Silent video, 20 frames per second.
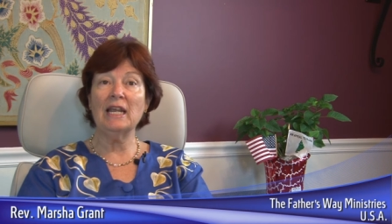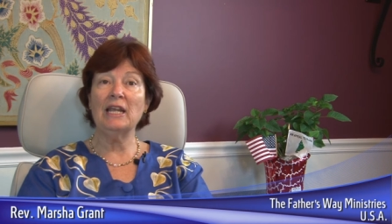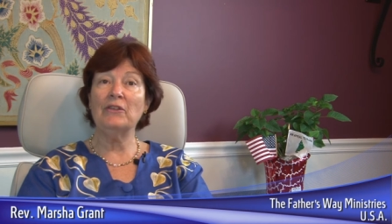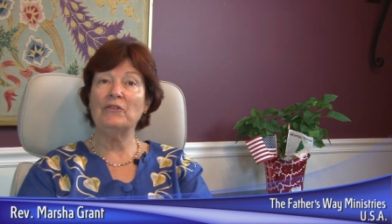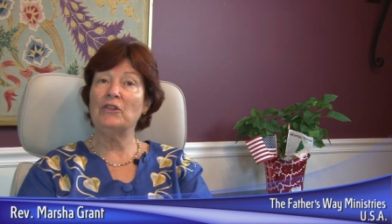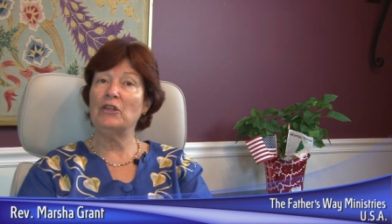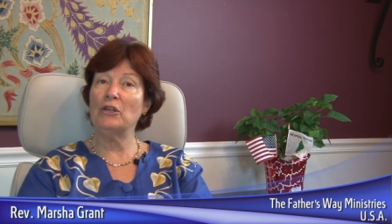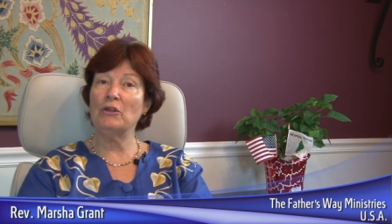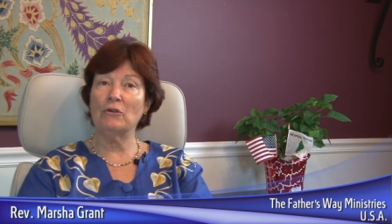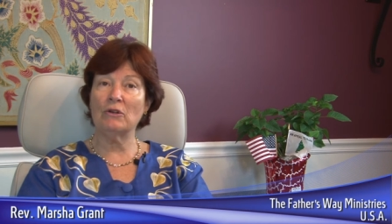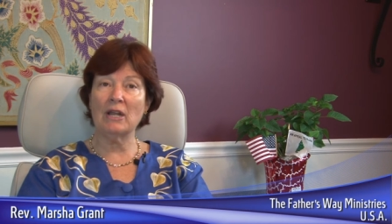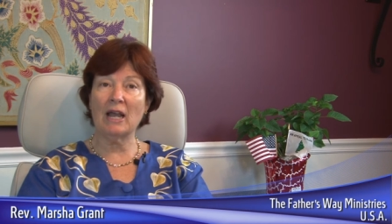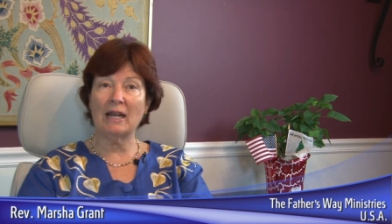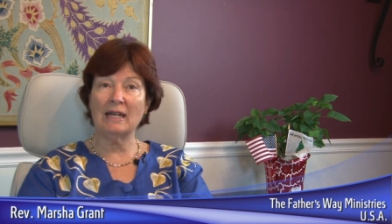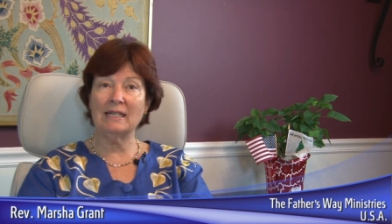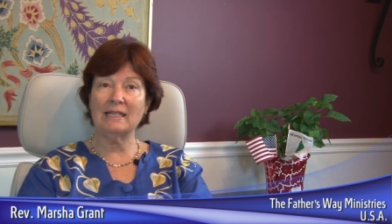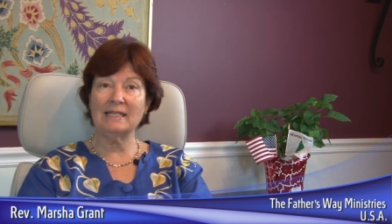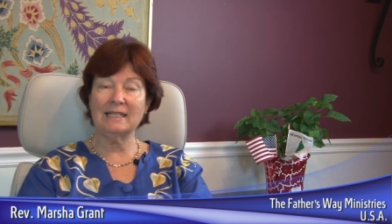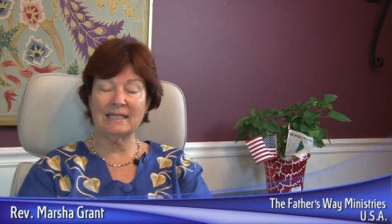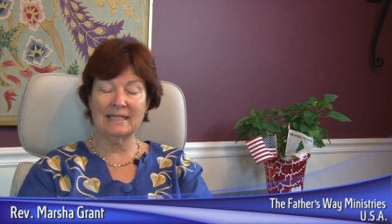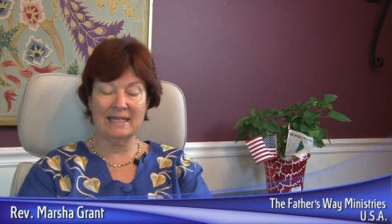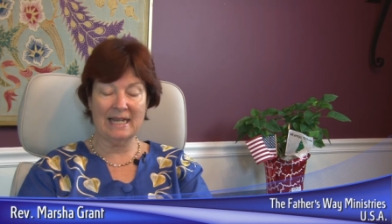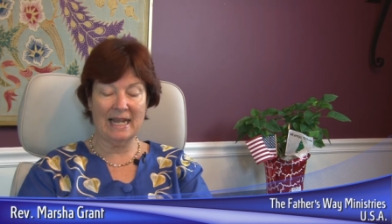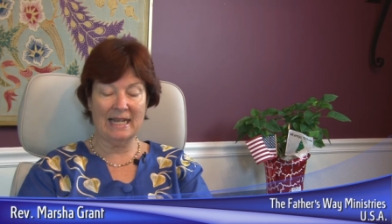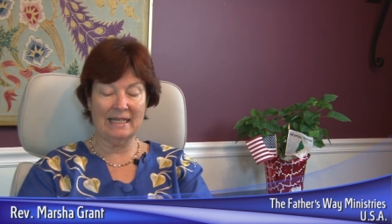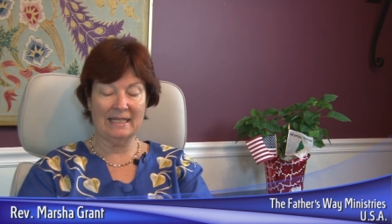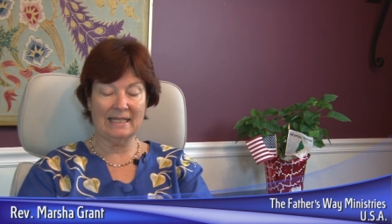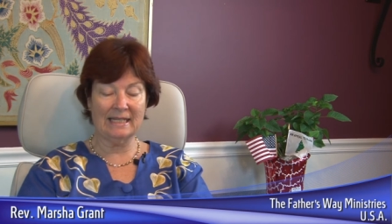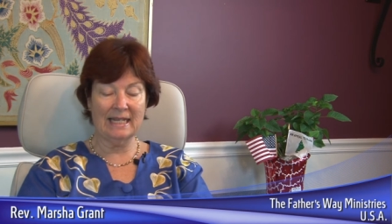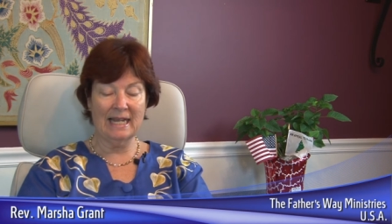in the United
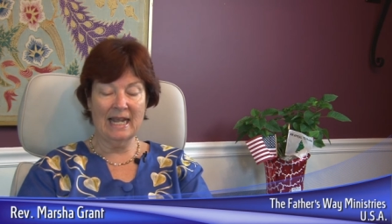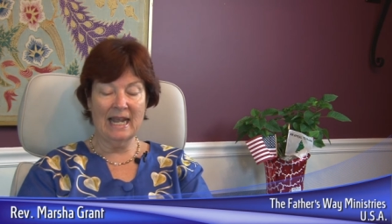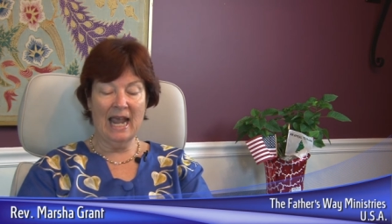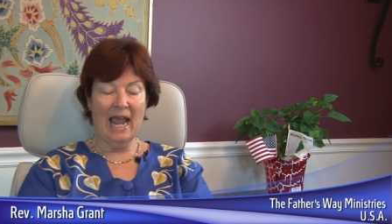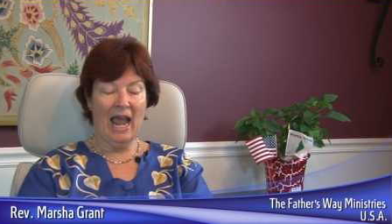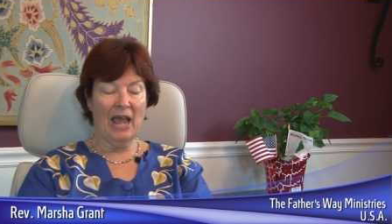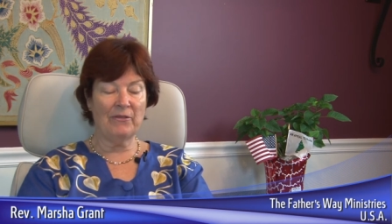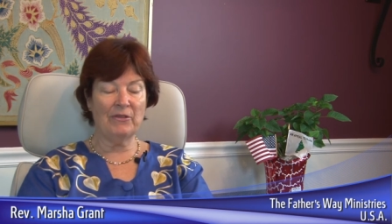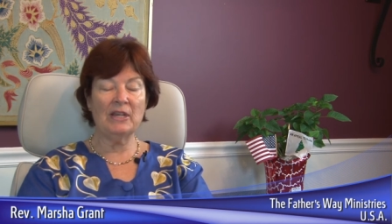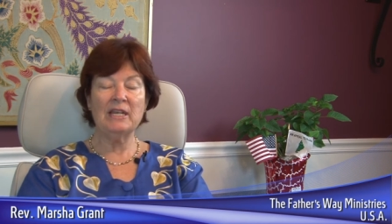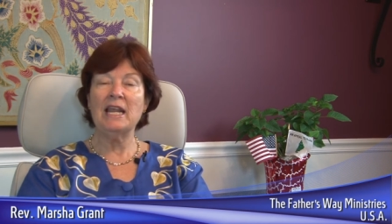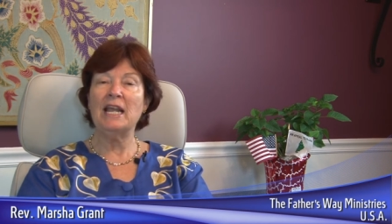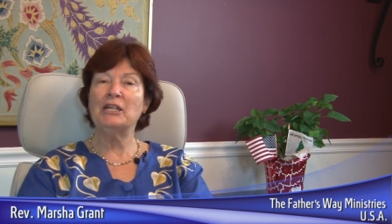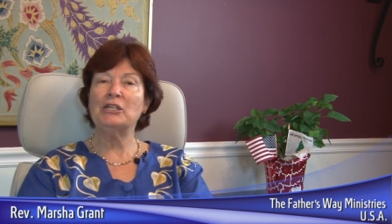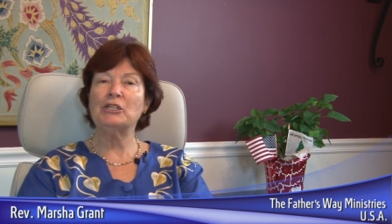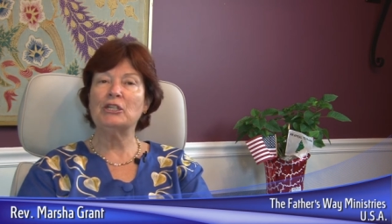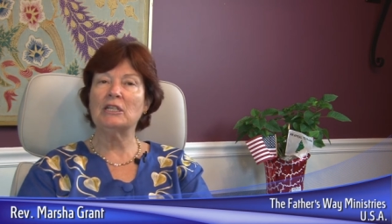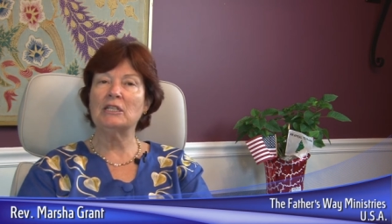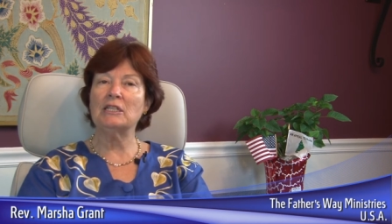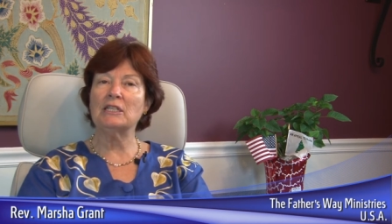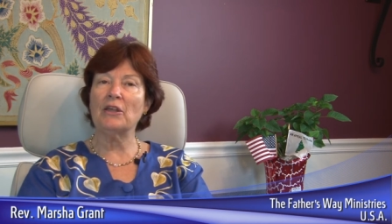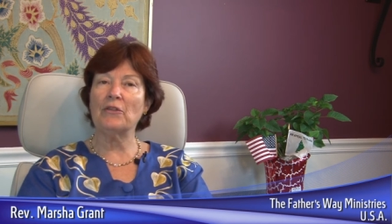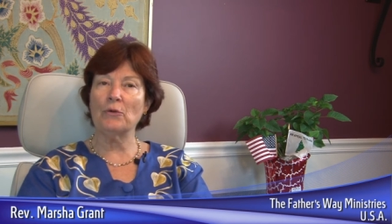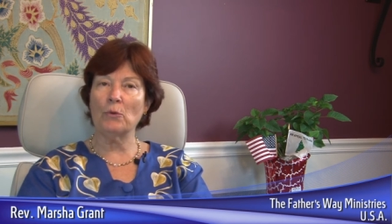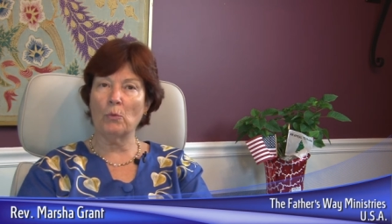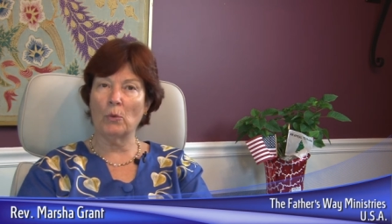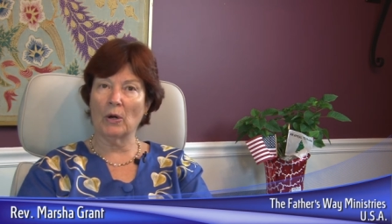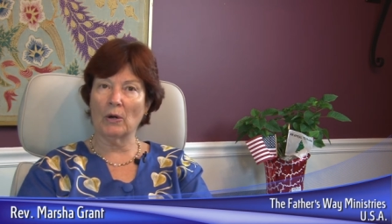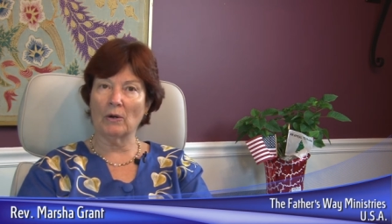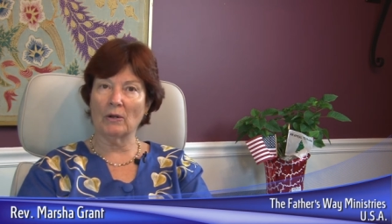States and the nations of the
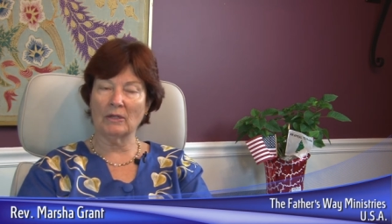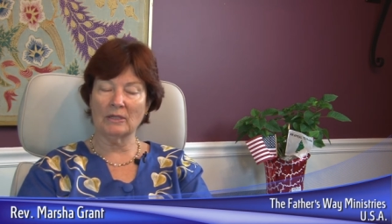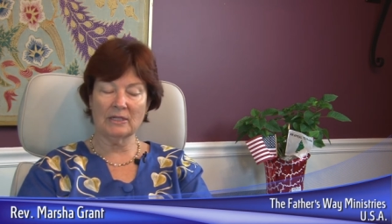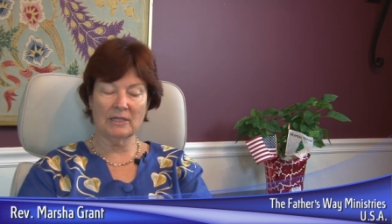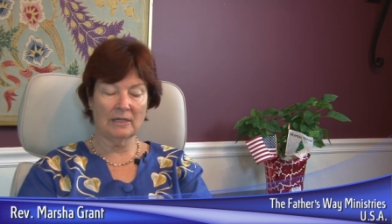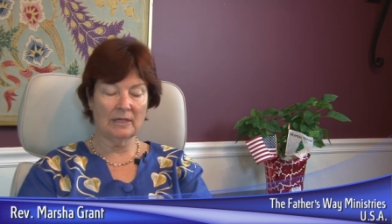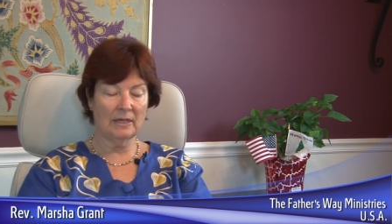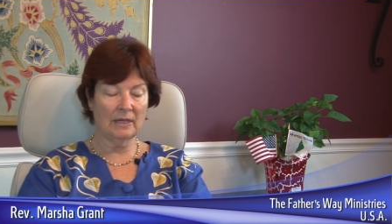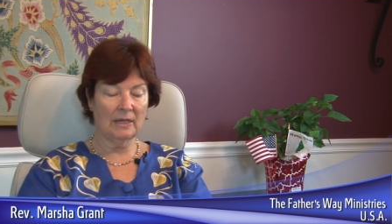world.